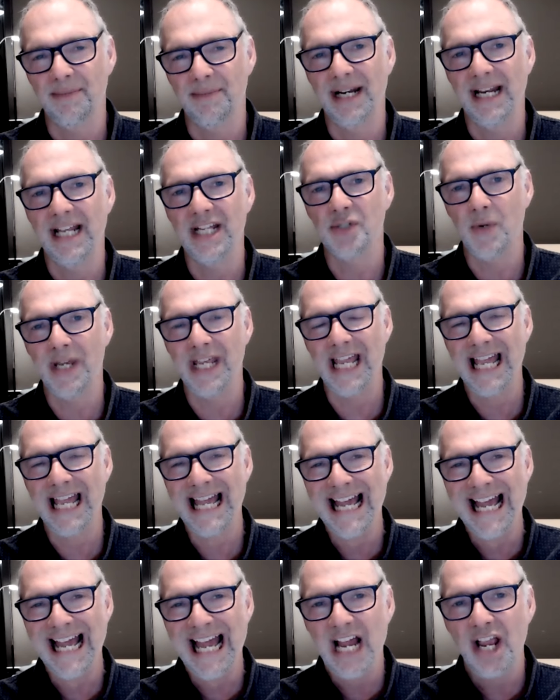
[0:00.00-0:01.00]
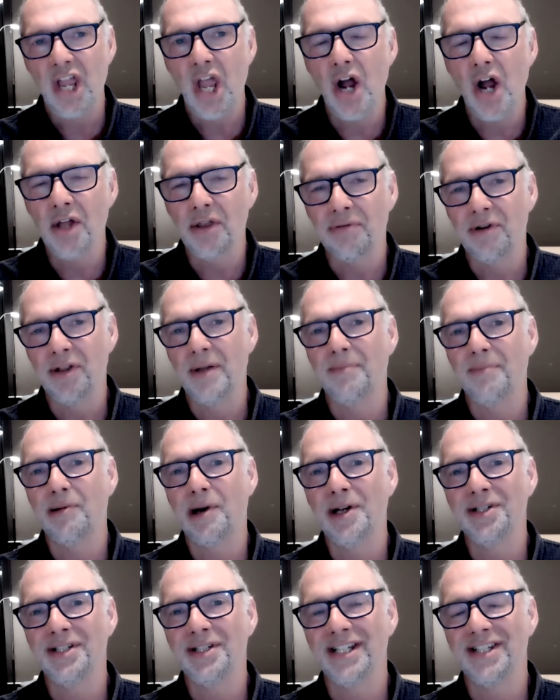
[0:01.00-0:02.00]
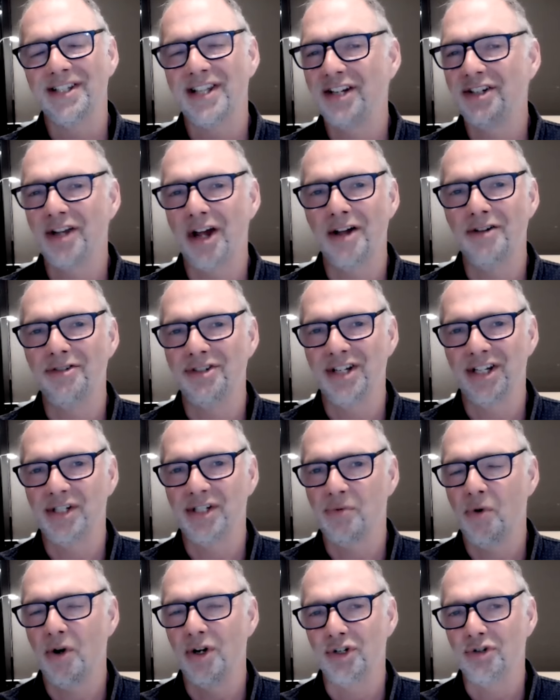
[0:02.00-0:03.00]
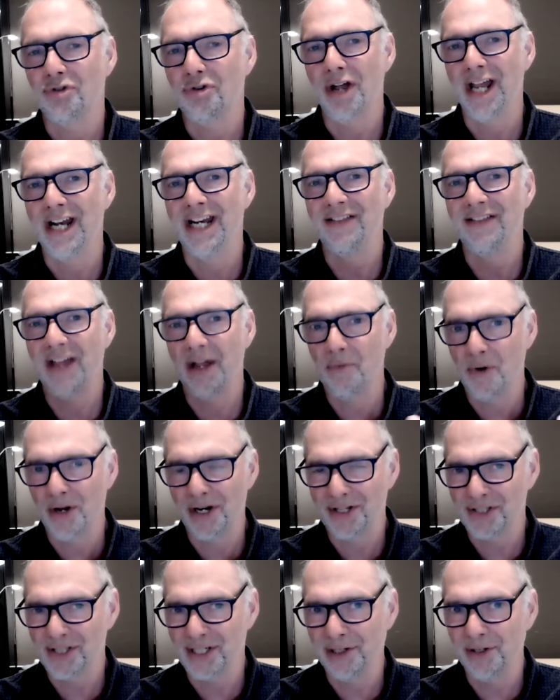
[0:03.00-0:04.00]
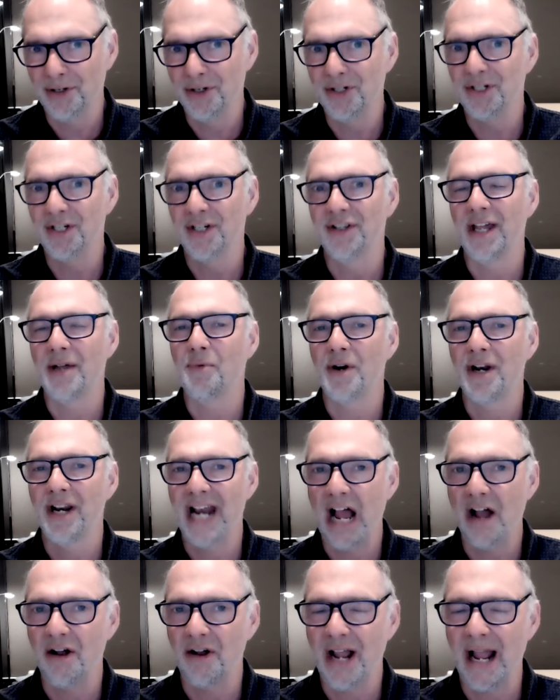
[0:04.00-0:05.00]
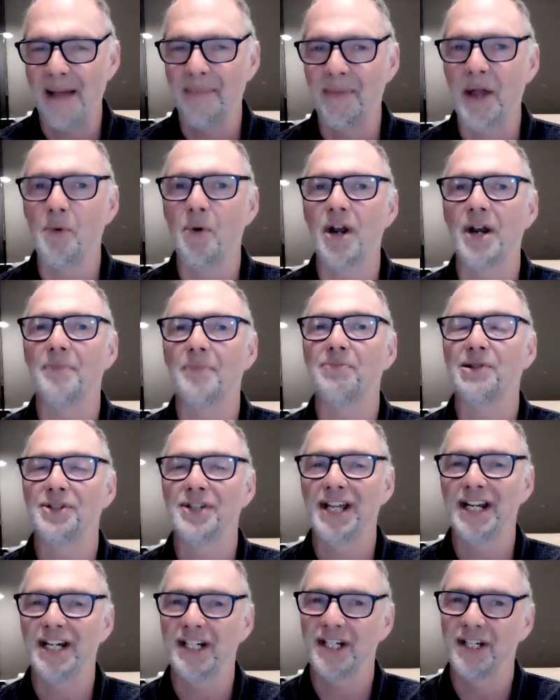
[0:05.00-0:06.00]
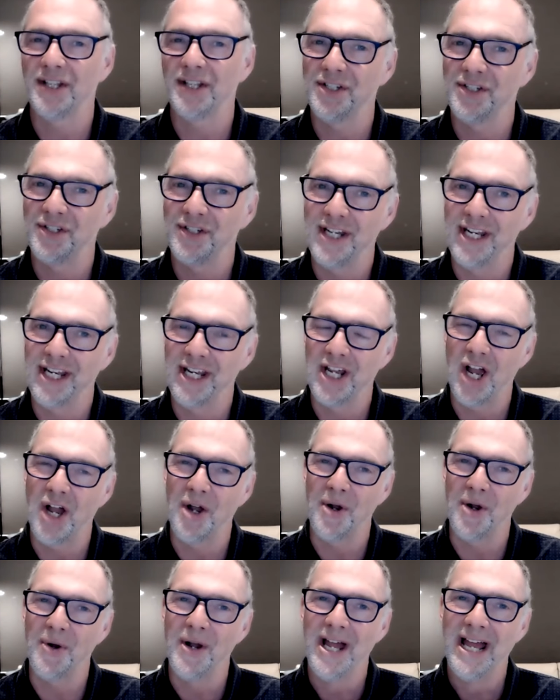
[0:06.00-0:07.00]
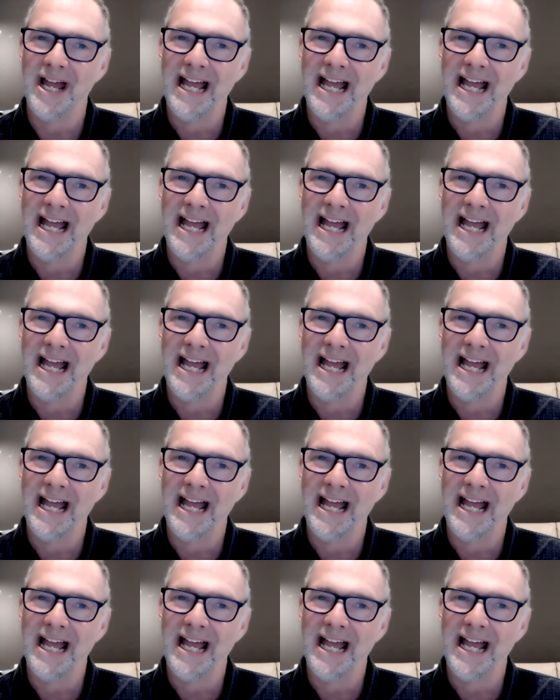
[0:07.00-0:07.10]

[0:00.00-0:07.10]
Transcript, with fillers: And as we go through the process, they don't just want training, they want a solution, they want an outcome, they want to present it to the CEO.